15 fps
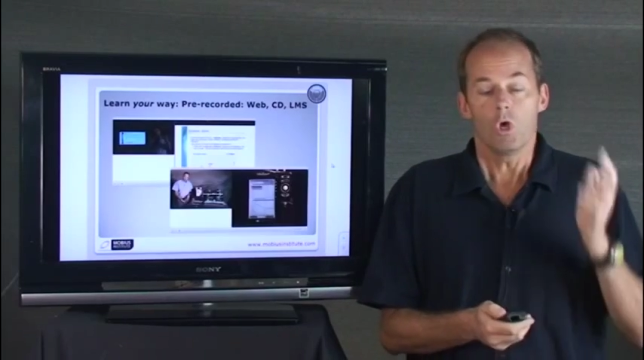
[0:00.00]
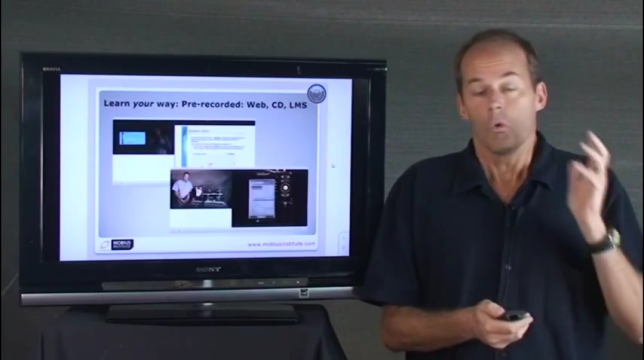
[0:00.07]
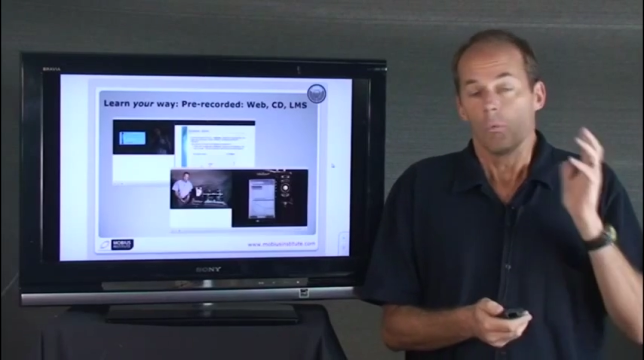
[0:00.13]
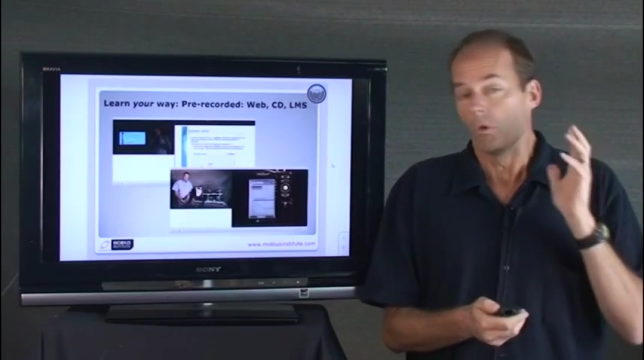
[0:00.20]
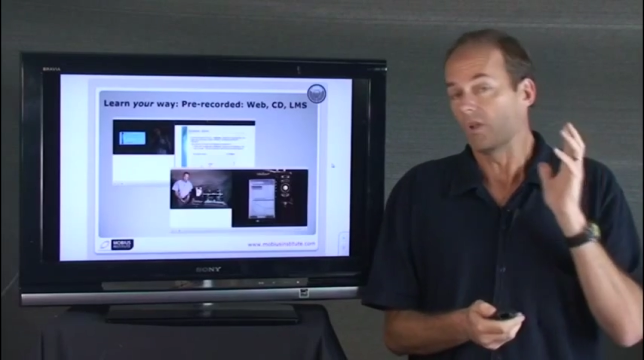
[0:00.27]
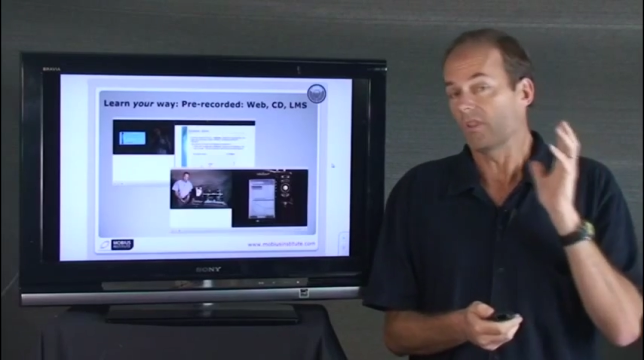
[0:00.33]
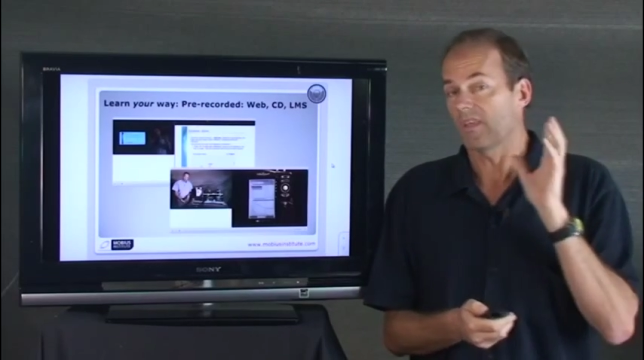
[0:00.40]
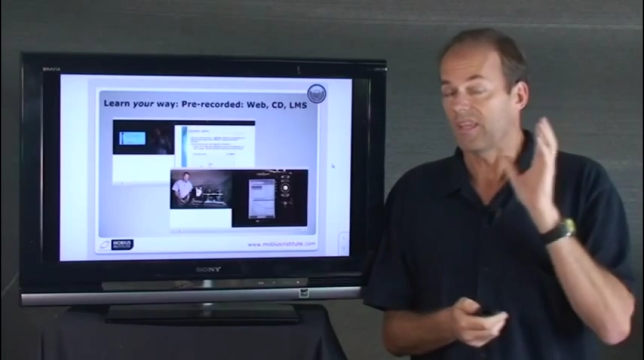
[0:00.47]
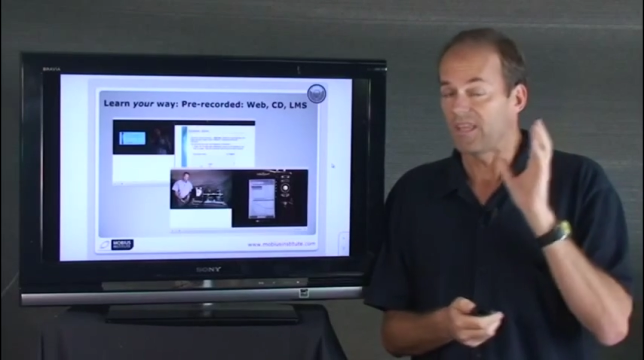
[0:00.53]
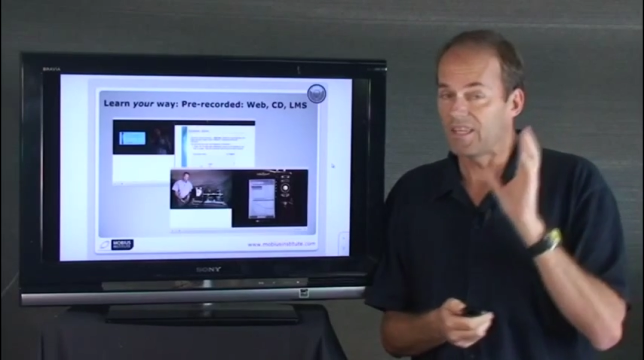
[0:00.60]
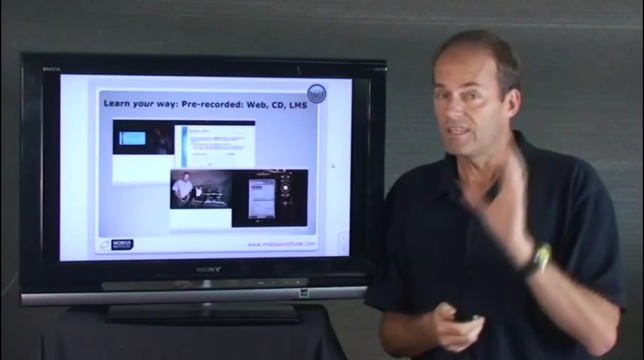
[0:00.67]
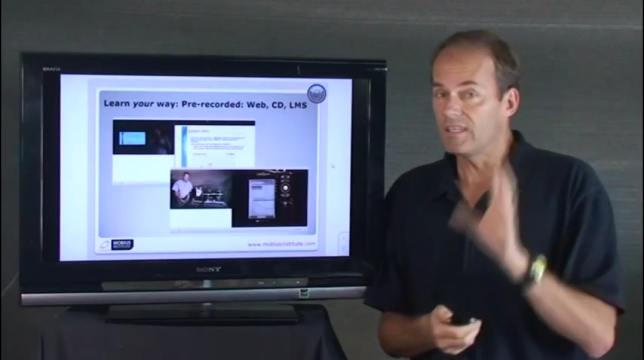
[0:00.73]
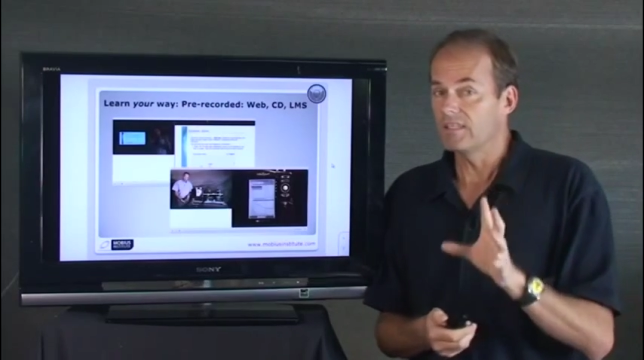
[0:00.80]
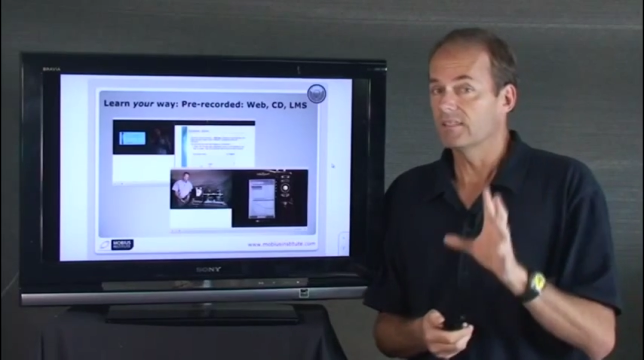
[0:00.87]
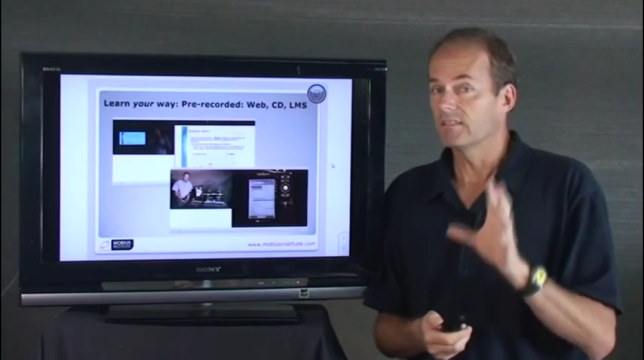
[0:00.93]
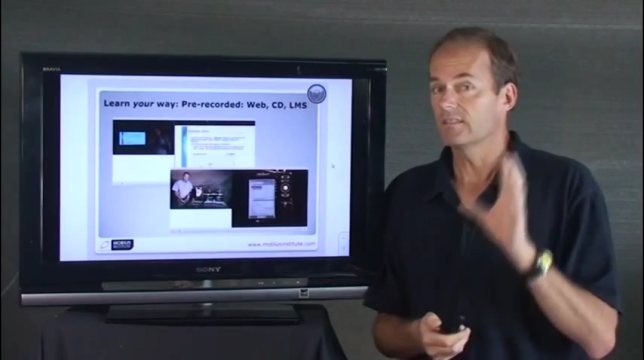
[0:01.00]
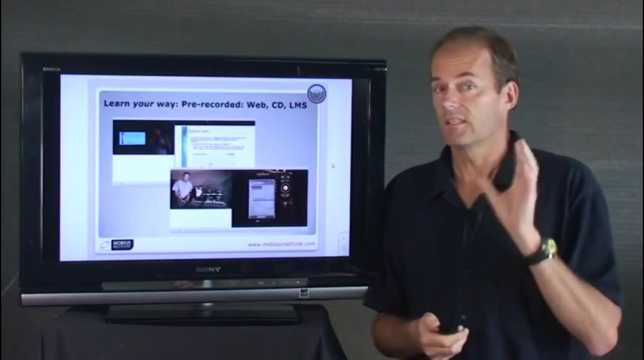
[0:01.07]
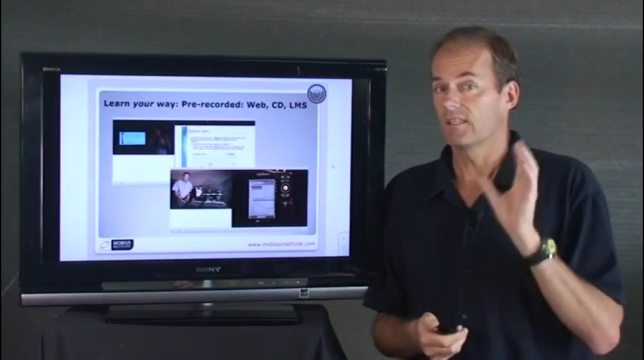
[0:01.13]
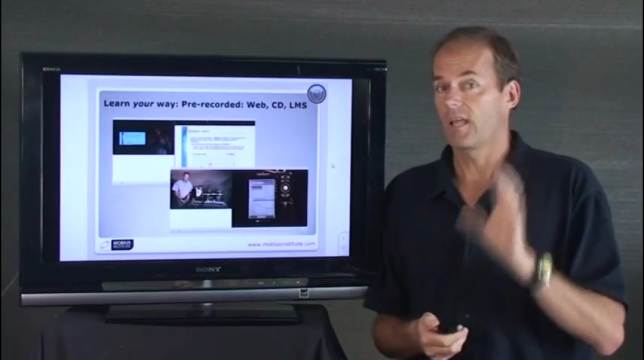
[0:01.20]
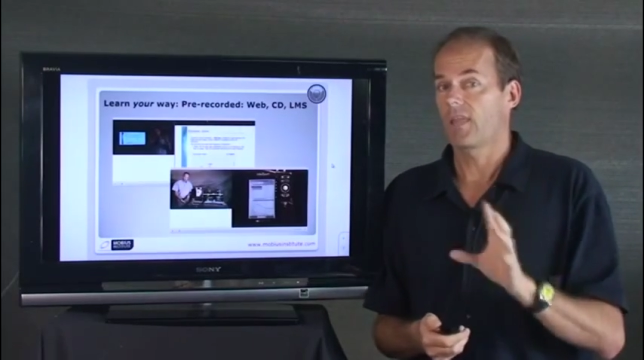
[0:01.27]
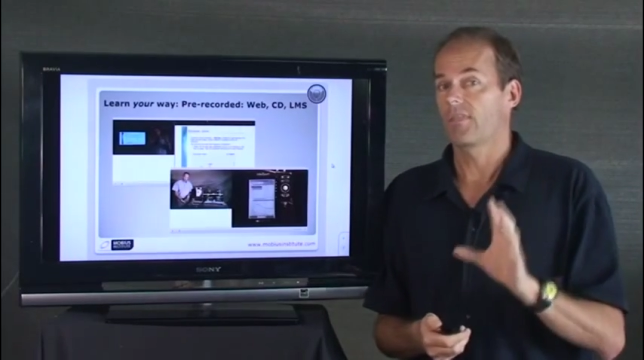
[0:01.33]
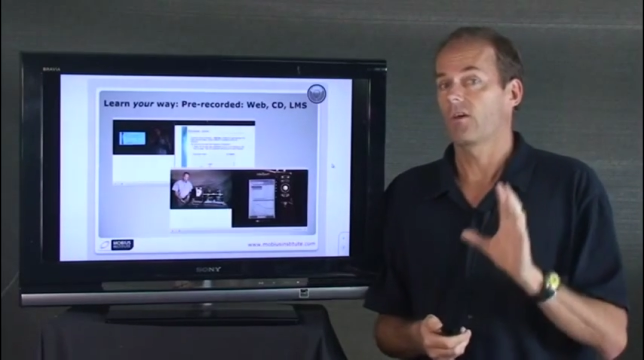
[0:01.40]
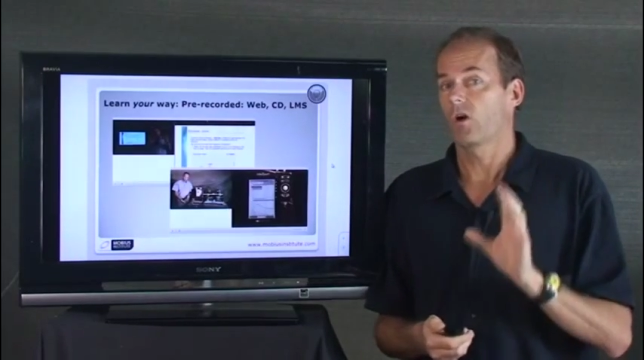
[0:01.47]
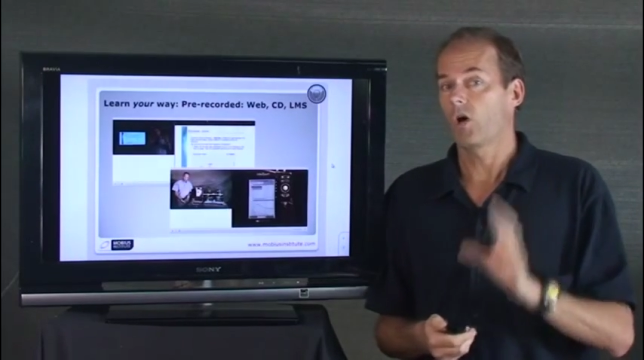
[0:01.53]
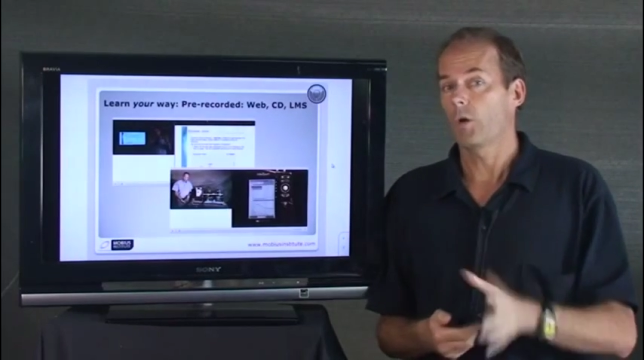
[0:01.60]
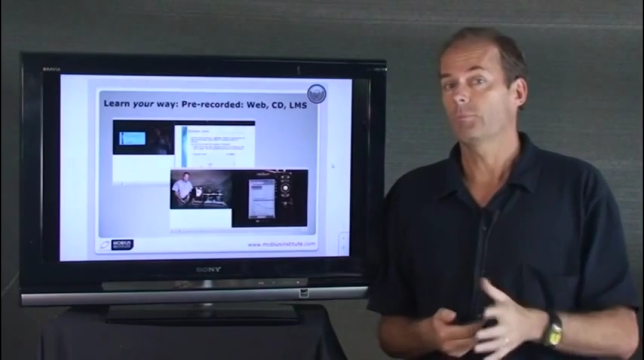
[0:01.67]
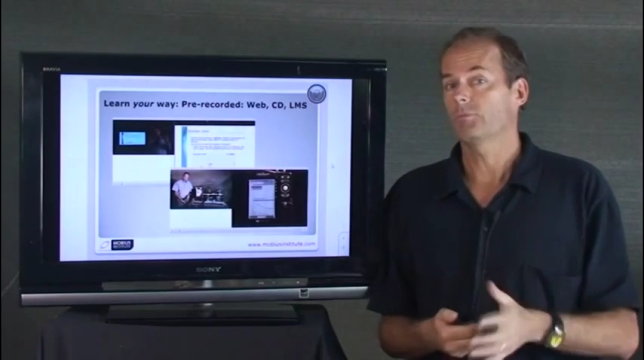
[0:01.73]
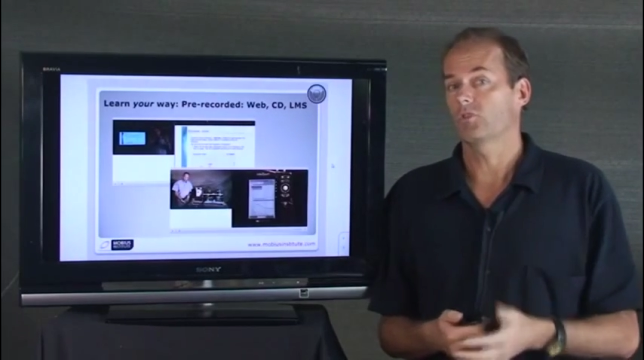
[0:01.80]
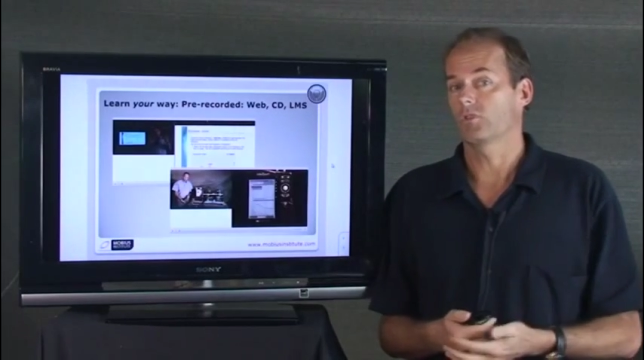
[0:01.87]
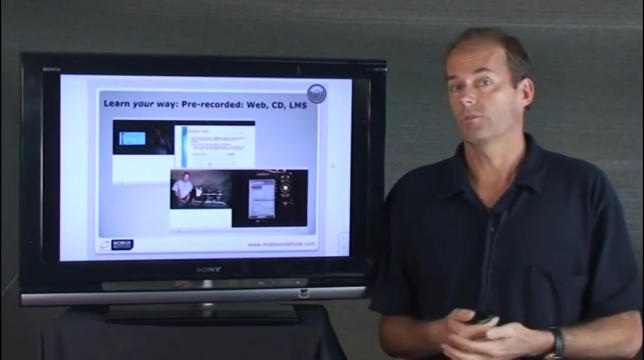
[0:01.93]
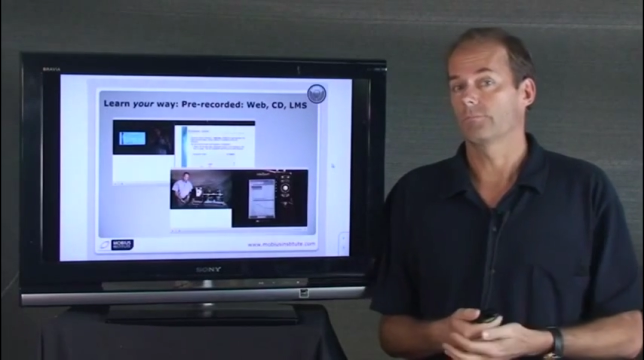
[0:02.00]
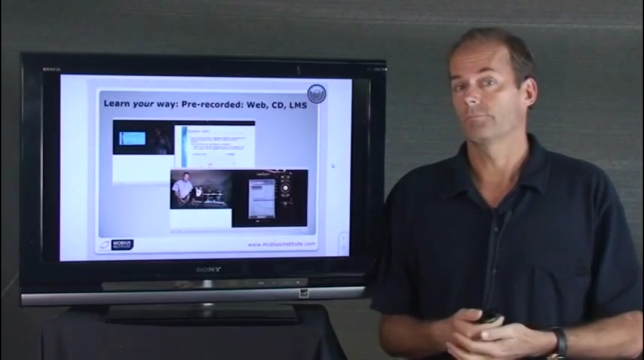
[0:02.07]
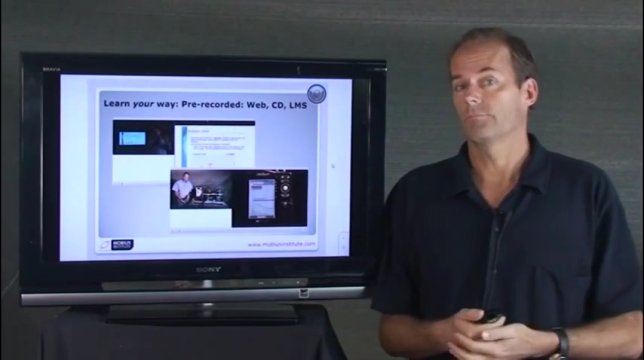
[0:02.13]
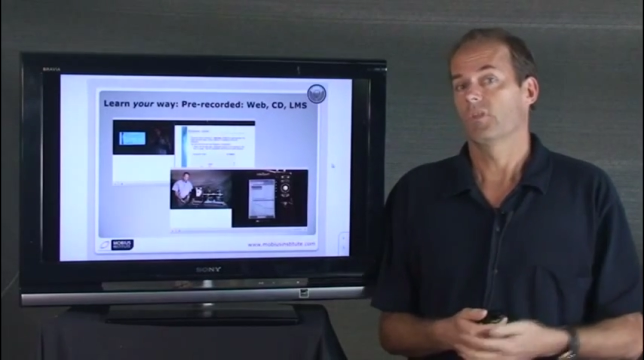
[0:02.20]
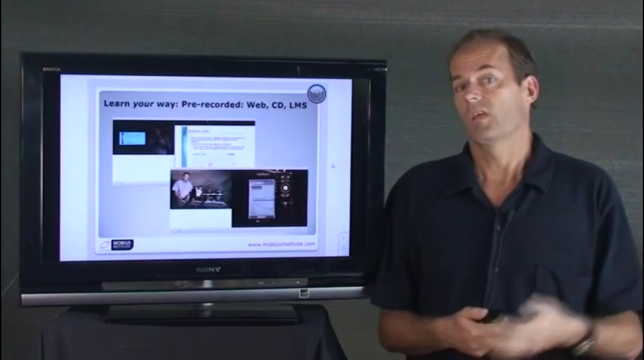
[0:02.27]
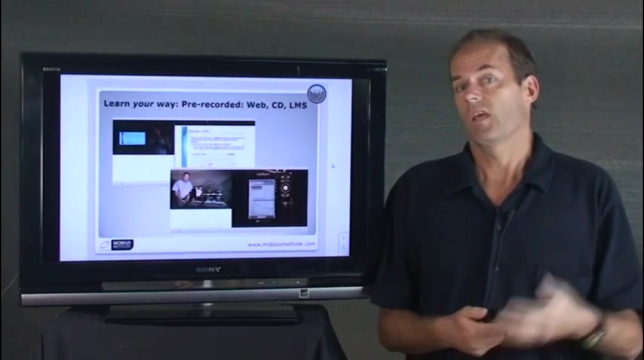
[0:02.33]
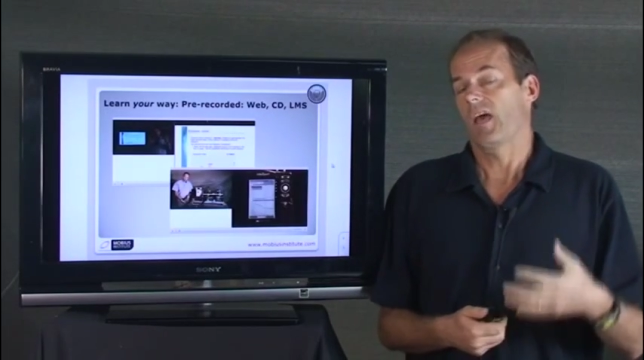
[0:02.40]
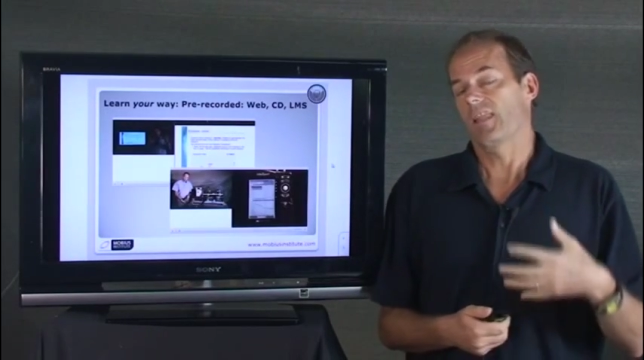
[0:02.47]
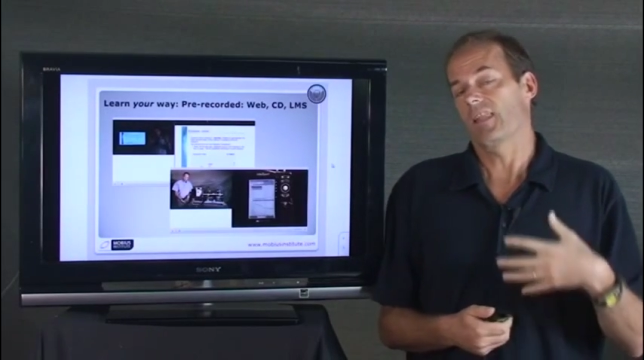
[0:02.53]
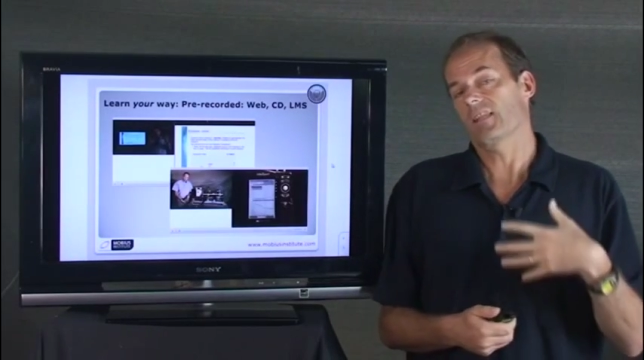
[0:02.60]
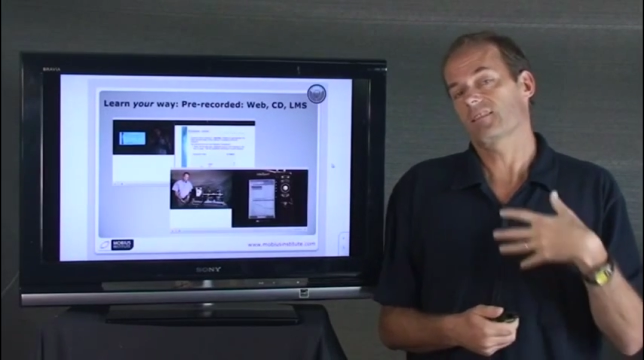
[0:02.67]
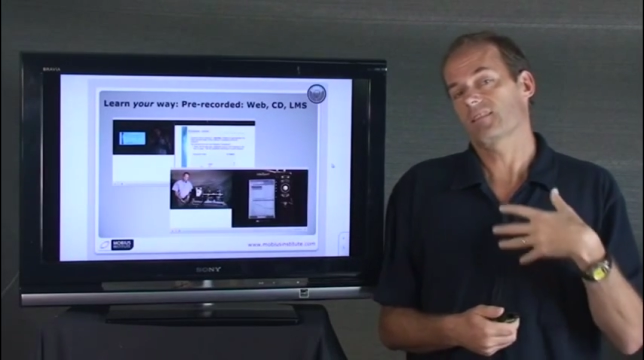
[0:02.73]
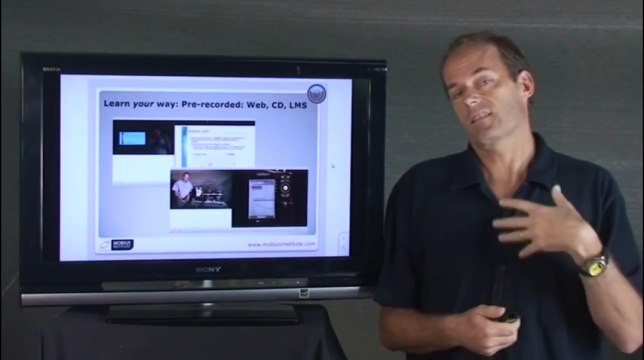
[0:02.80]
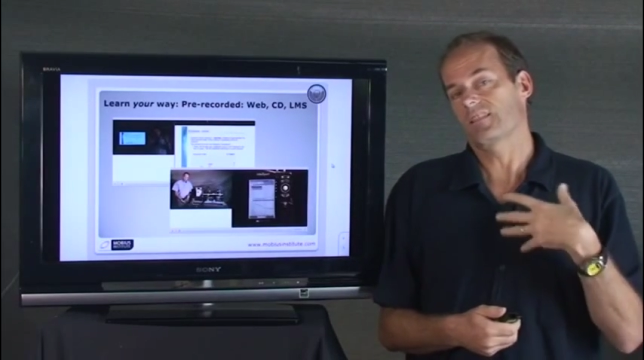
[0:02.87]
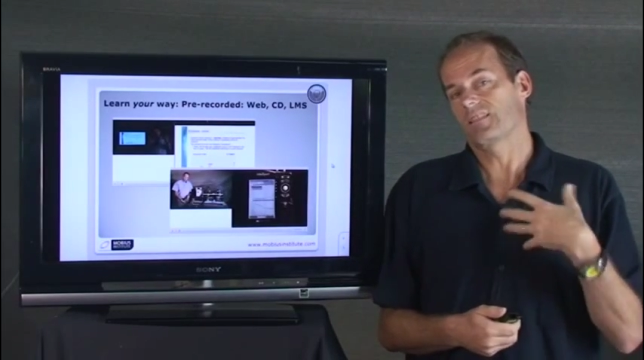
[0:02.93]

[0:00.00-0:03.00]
Well there is another option and that's the